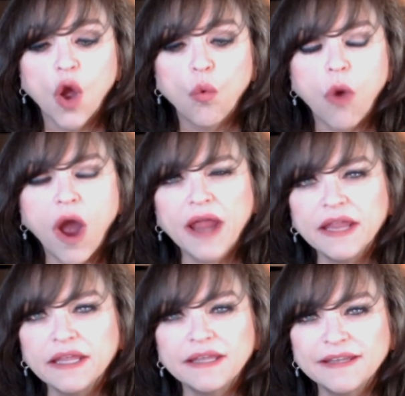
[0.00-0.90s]
Why
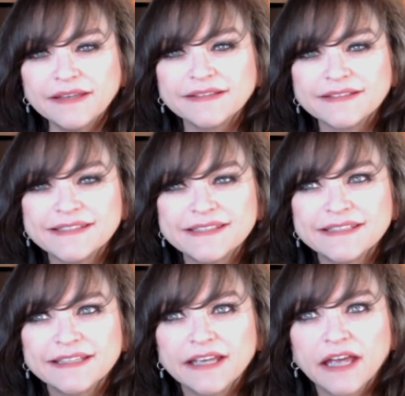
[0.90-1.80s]

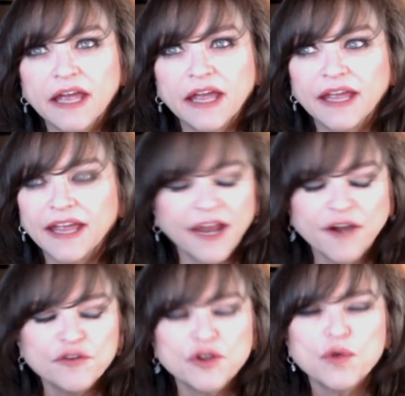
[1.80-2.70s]
is
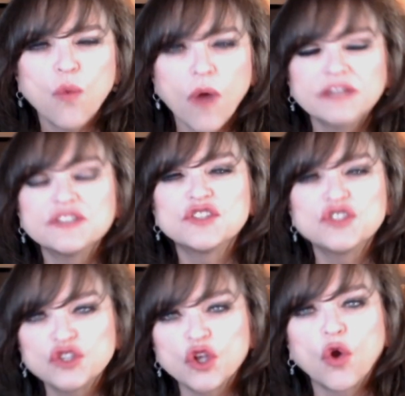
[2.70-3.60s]
everyone
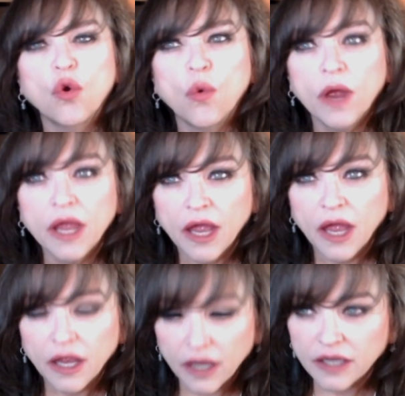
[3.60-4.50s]
so
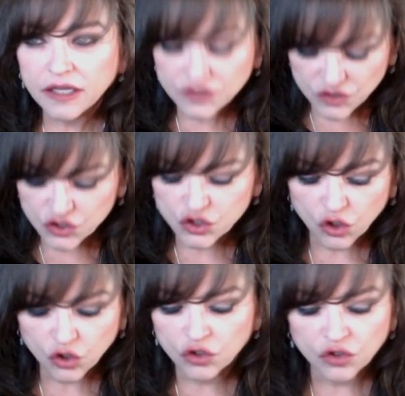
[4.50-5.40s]

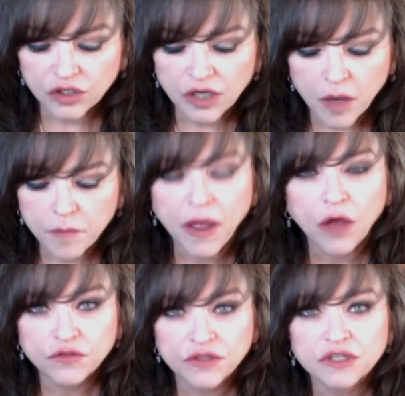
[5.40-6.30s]
concerned
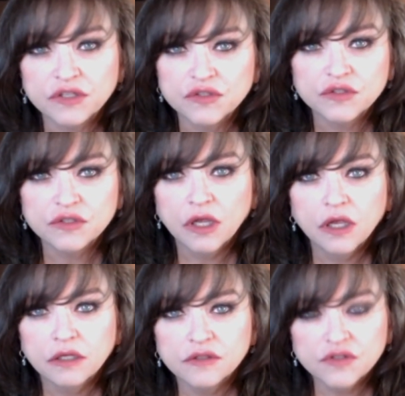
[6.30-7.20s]
about this
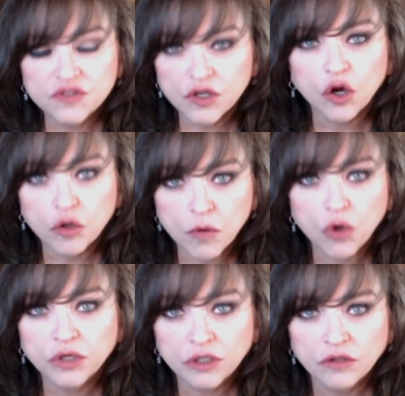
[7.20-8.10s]

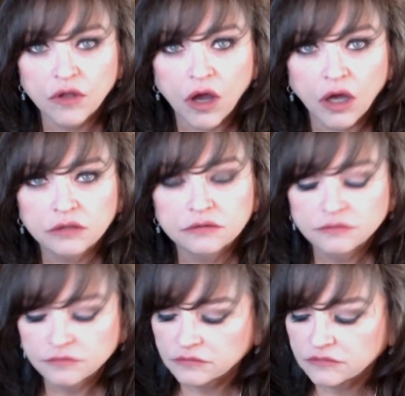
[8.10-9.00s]
ceremonial law?
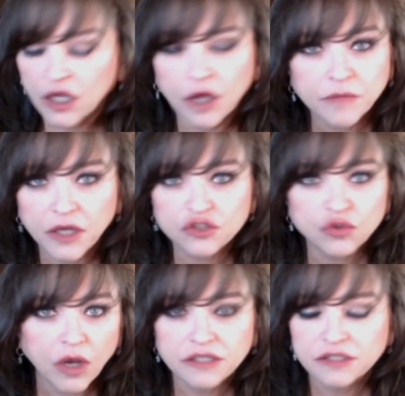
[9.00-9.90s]
Now, I'm not
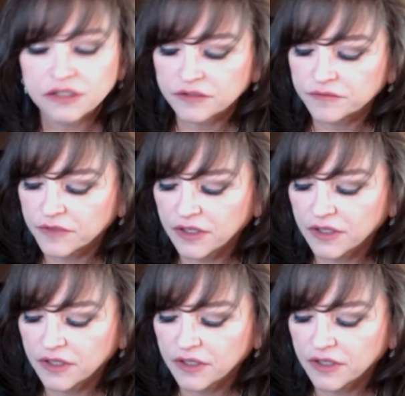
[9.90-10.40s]
trying to